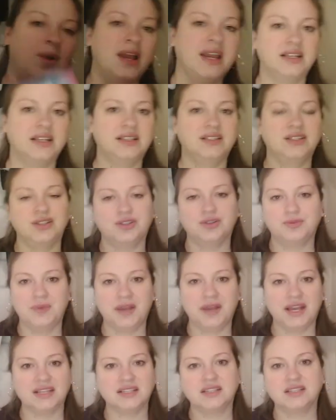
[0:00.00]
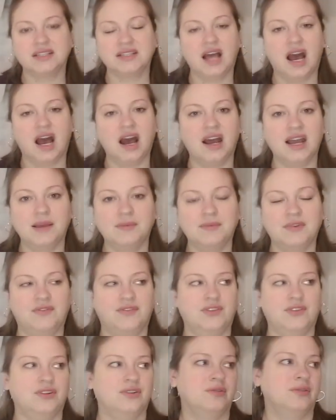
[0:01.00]
way to pass the time
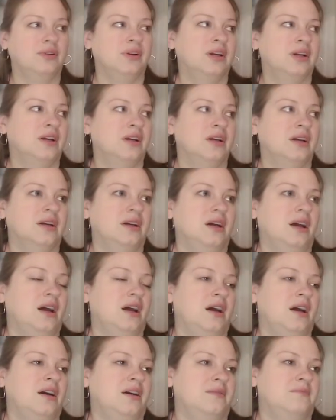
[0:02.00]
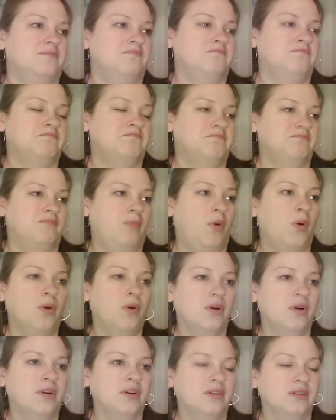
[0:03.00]
if you're
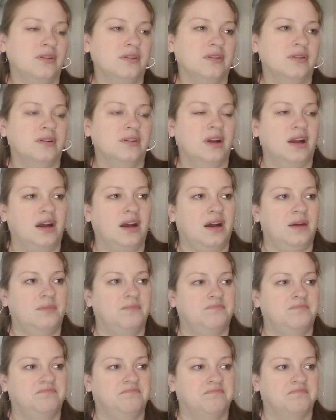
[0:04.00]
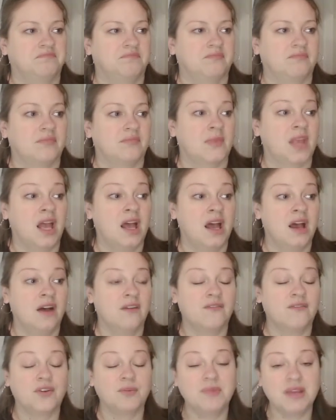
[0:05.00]
bored. Or
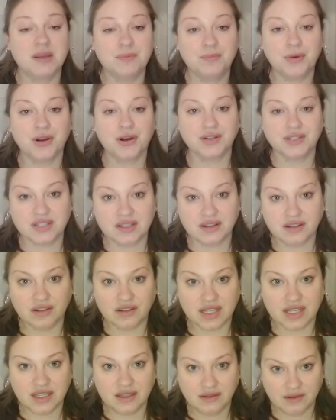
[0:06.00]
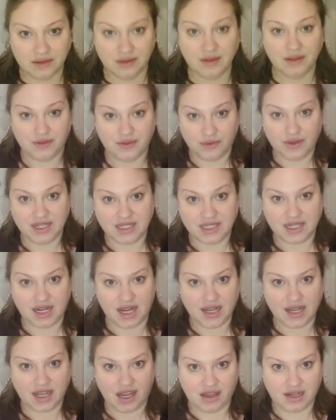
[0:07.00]
for me personally, the reason
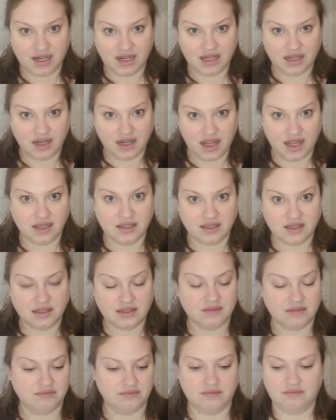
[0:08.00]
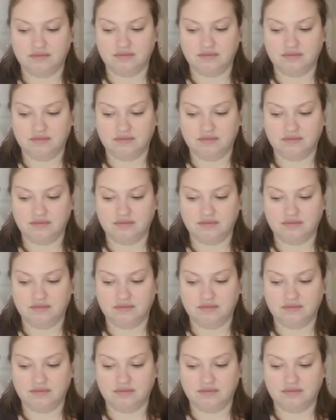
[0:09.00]
I got it is